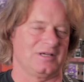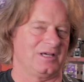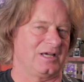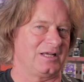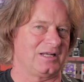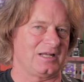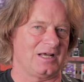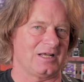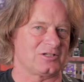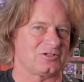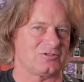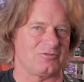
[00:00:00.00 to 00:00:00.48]

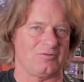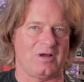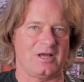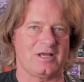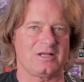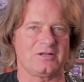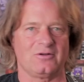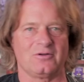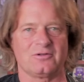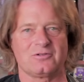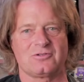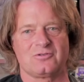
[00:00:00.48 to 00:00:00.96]
and I try
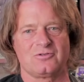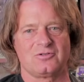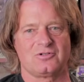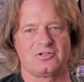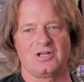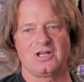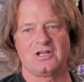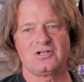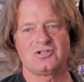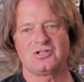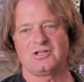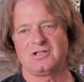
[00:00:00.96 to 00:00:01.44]
not to
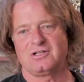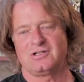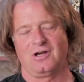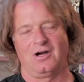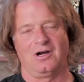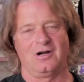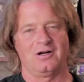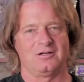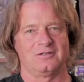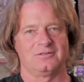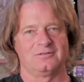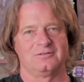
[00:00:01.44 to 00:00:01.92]
change
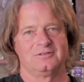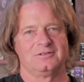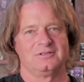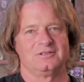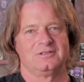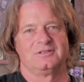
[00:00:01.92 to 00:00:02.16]
guitar,